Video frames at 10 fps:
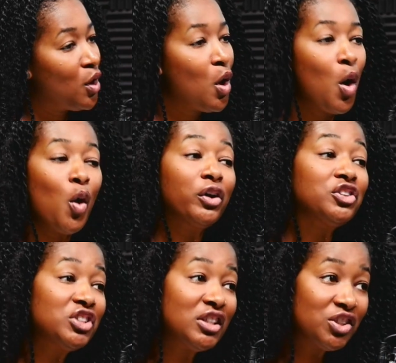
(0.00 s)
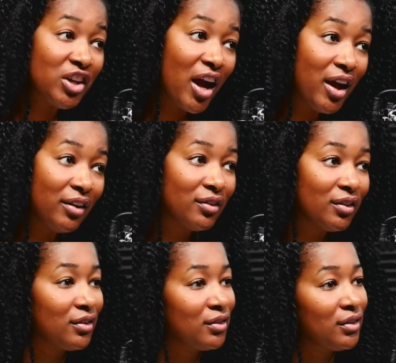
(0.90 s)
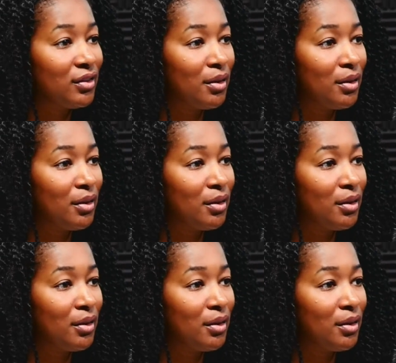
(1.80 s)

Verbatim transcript: yeah, or she sheds, as mm-hmm.